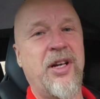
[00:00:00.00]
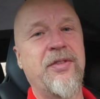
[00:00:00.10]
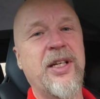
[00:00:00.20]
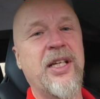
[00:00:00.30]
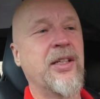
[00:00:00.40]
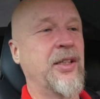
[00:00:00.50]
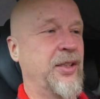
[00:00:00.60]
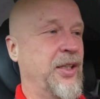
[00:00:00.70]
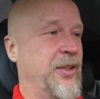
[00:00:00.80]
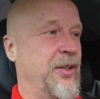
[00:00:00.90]
travelling
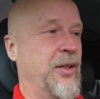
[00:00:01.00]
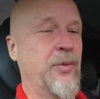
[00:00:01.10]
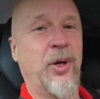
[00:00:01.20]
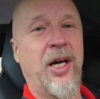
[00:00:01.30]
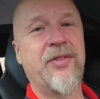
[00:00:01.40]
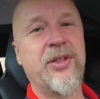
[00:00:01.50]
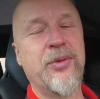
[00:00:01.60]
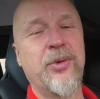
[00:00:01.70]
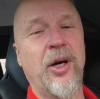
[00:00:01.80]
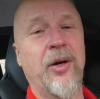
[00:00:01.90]
and what have
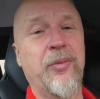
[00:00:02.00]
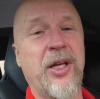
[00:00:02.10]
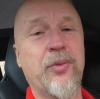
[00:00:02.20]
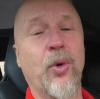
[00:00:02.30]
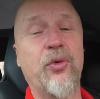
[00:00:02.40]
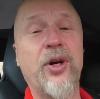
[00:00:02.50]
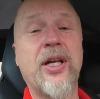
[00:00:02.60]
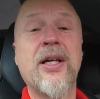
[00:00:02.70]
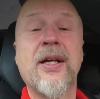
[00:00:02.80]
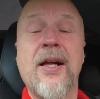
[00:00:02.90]
you in Wolfric